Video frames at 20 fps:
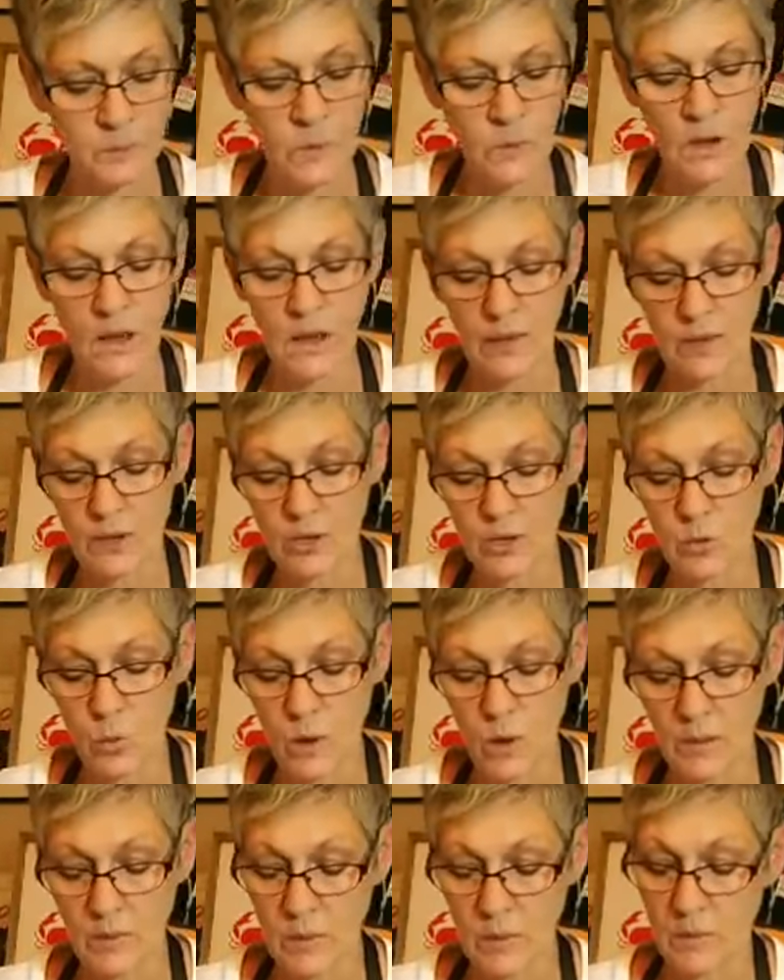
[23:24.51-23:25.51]
And then you
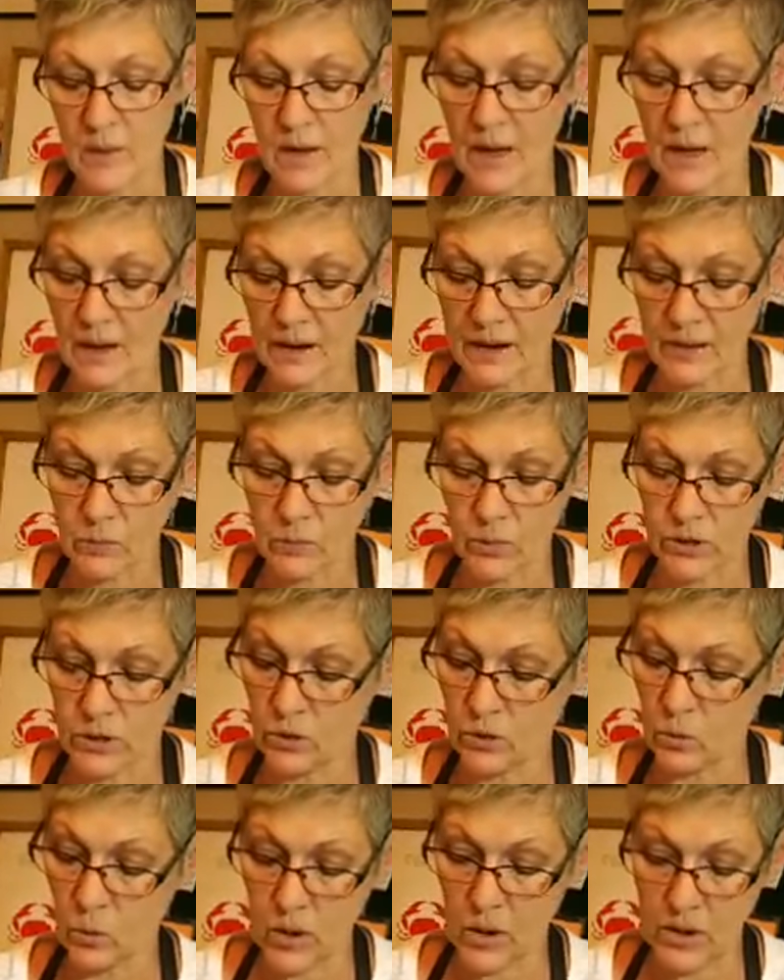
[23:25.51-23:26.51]
wipe the back, and when you're
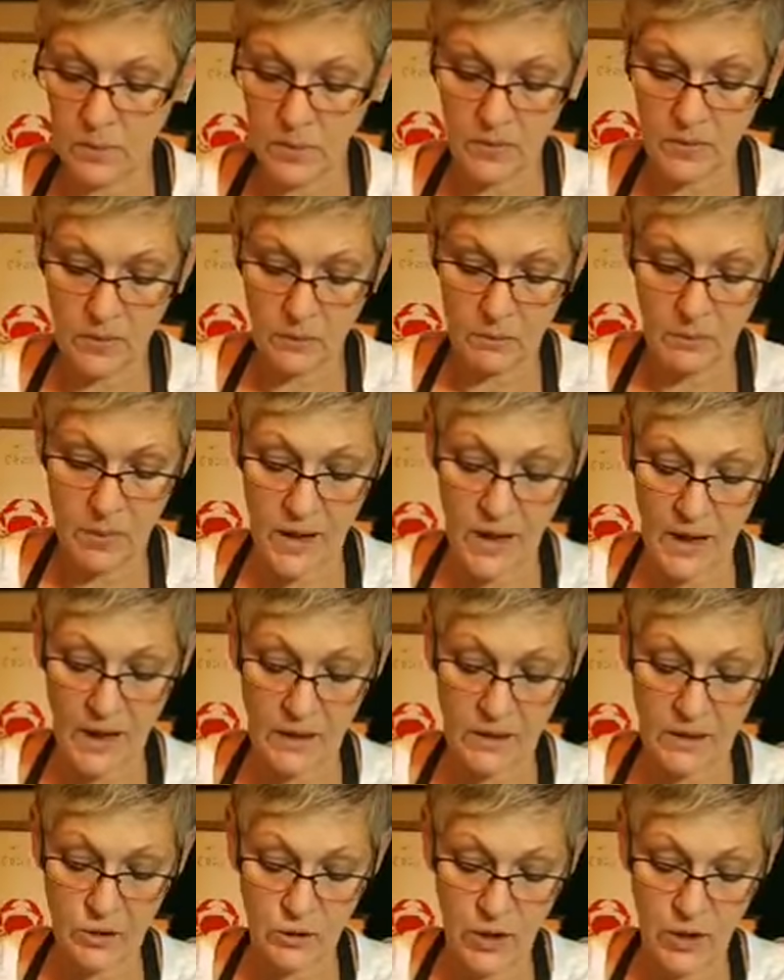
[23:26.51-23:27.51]
wiping the back,
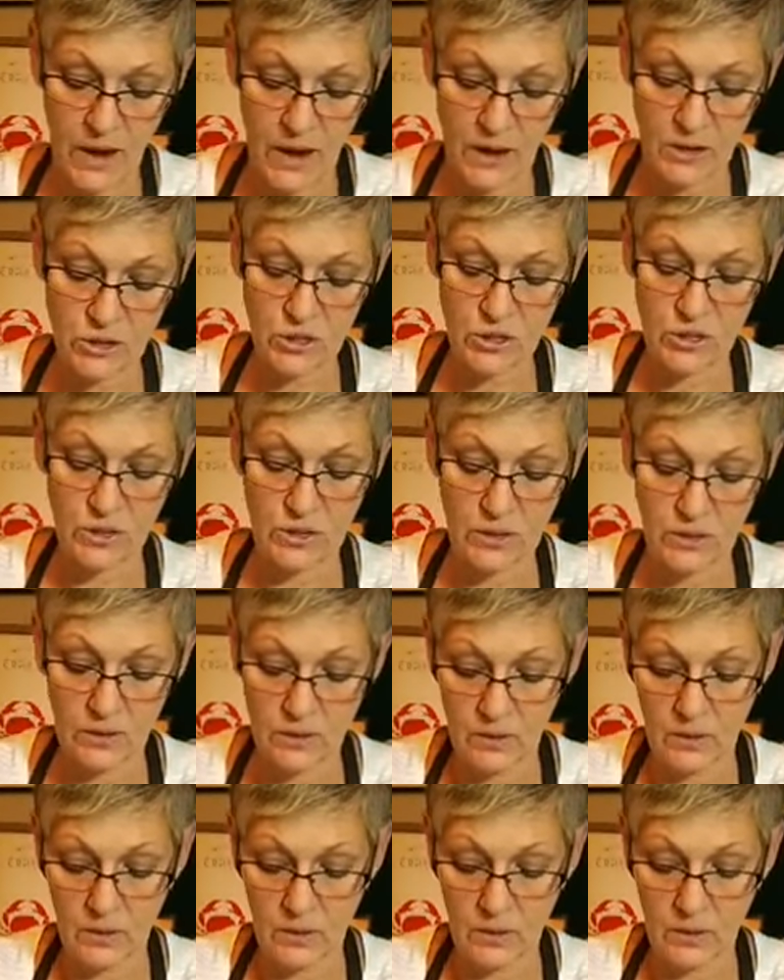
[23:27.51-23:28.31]
you're actually